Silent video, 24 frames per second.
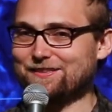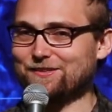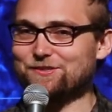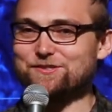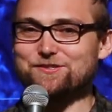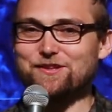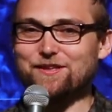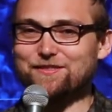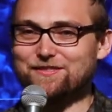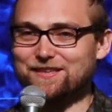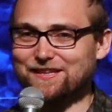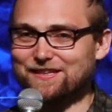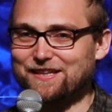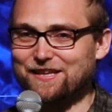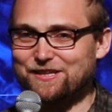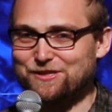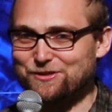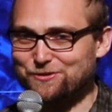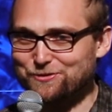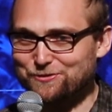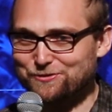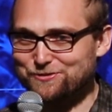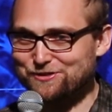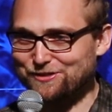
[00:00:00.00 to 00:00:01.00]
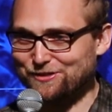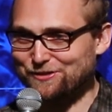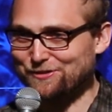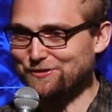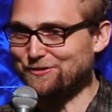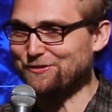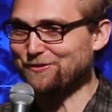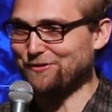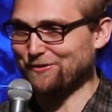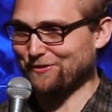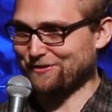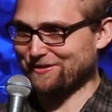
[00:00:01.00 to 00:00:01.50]
There's nothing that you
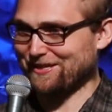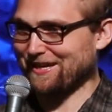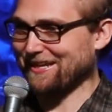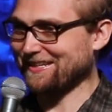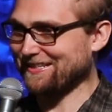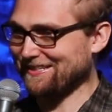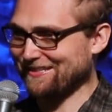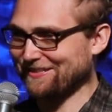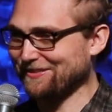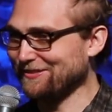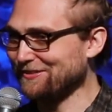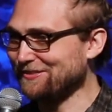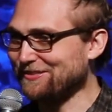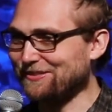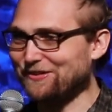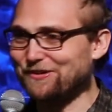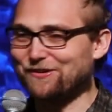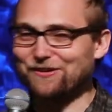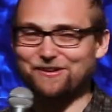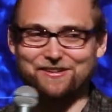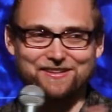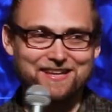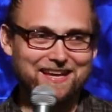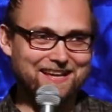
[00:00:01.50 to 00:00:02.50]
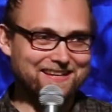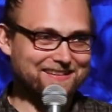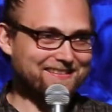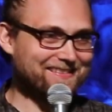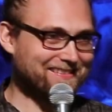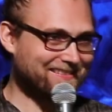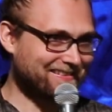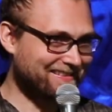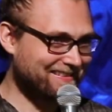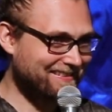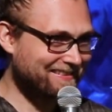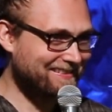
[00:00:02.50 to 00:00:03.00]
do or that